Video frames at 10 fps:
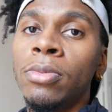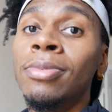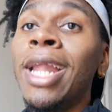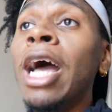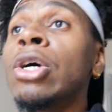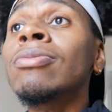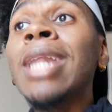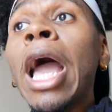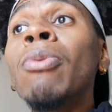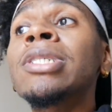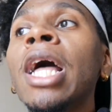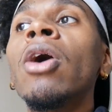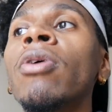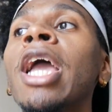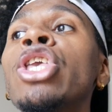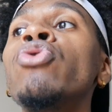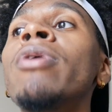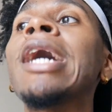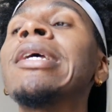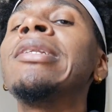Now, now it's like okay, you
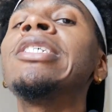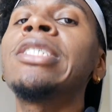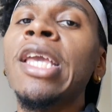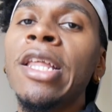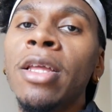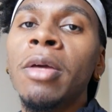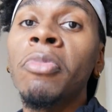got to initiate it.